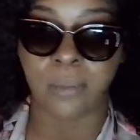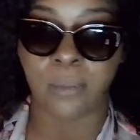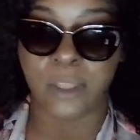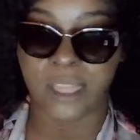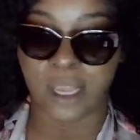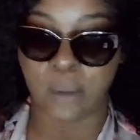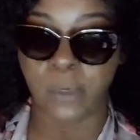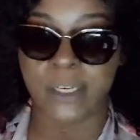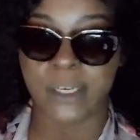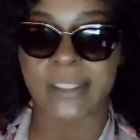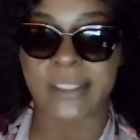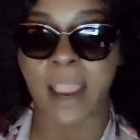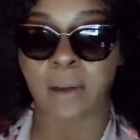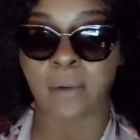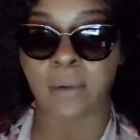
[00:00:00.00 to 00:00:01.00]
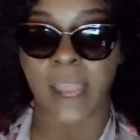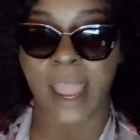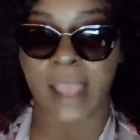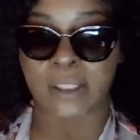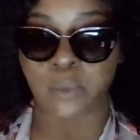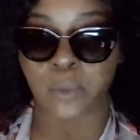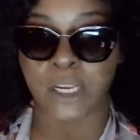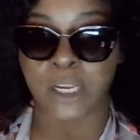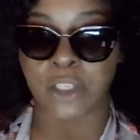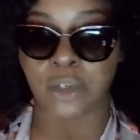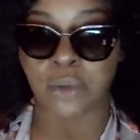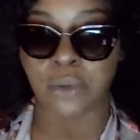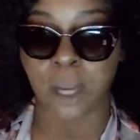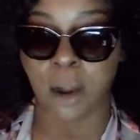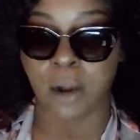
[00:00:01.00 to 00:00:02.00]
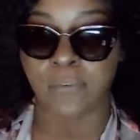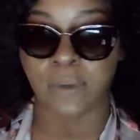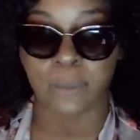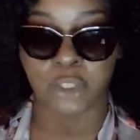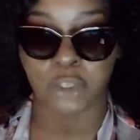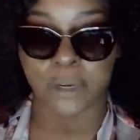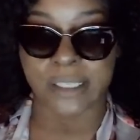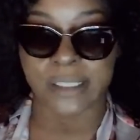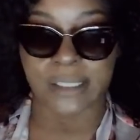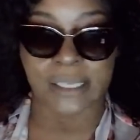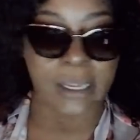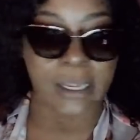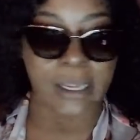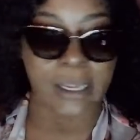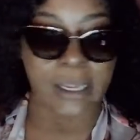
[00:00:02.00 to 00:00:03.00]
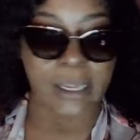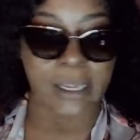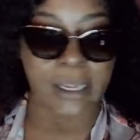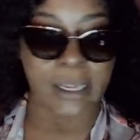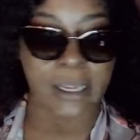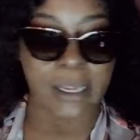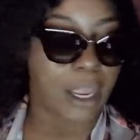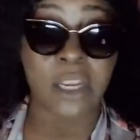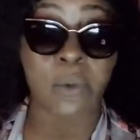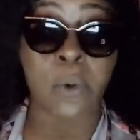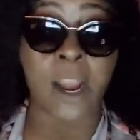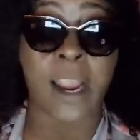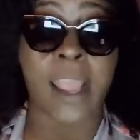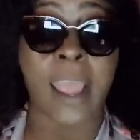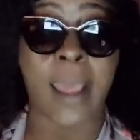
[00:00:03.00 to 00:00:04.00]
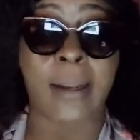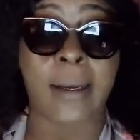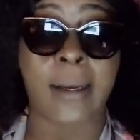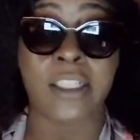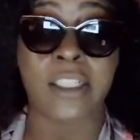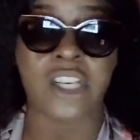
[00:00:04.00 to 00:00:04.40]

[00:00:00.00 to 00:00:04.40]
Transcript: With them recycled ass reads you learned from Tracy. You see where it got her